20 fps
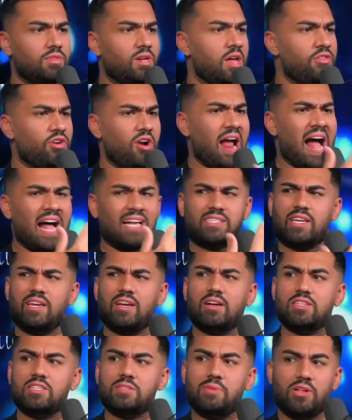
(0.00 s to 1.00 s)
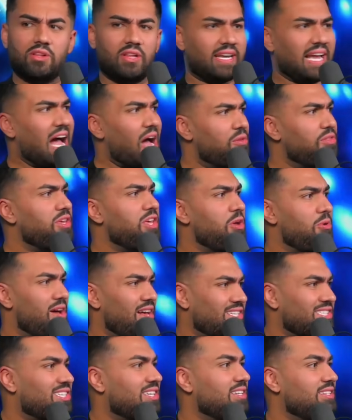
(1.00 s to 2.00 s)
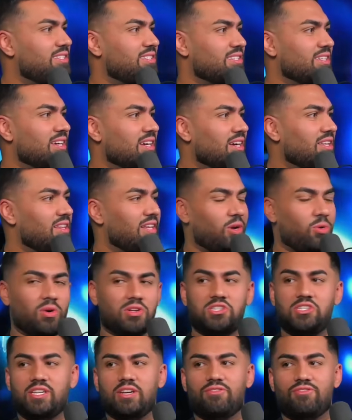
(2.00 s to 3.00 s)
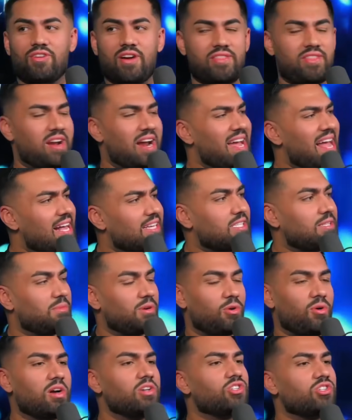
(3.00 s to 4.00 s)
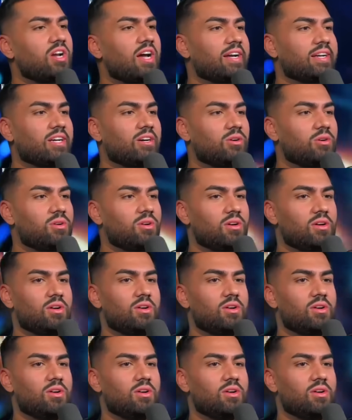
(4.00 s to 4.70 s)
And they're asking us about like how the U S is, mm-hmm. like what's different. And then I asked them a question. I go,